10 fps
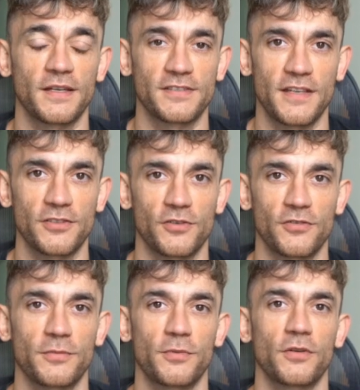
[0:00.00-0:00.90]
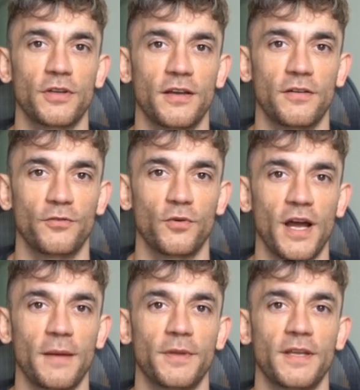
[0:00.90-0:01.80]
as they do to building a full
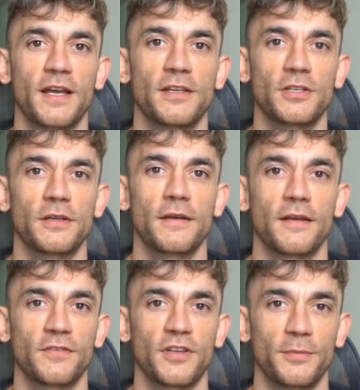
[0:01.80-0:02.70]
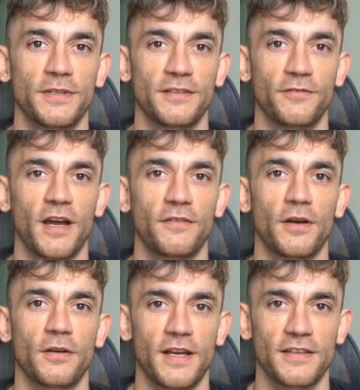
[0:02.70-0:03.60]
application. GPT-5
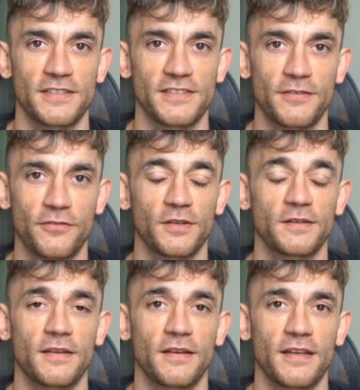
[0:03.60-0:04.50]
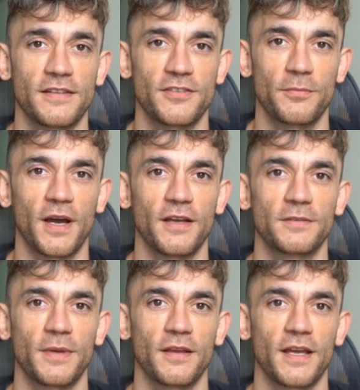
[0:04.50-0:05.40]
Codex is different. It's smart
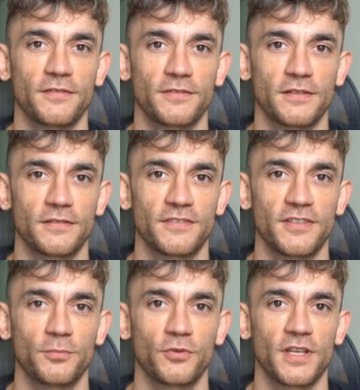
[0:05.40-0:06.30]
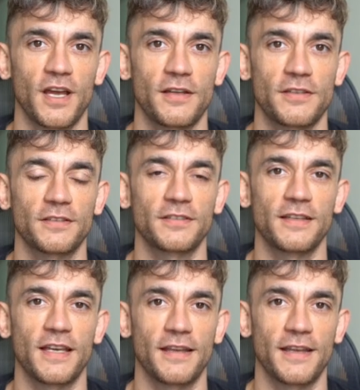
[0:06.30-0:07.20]
about effort. Simple tasks
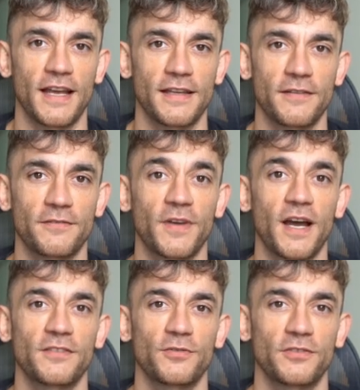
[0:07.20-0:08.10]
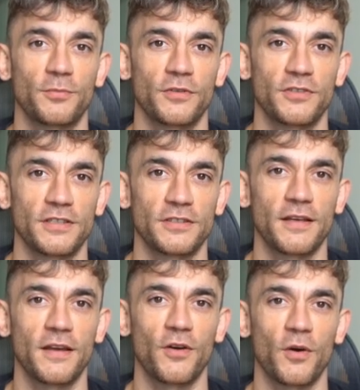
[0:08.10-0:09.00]
get lightning fast responses.
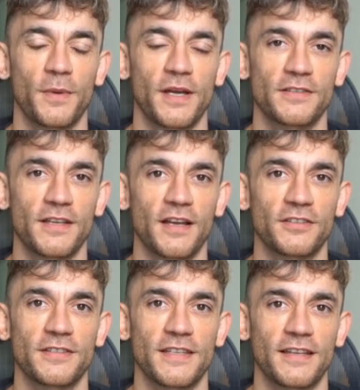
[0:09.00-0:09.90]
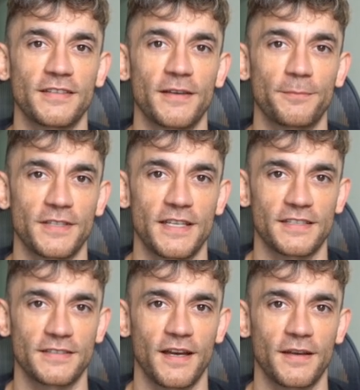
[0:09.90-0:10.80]
Complex tasks get deep thinking
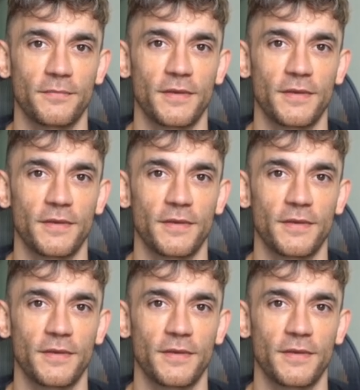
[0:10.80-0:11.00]
time.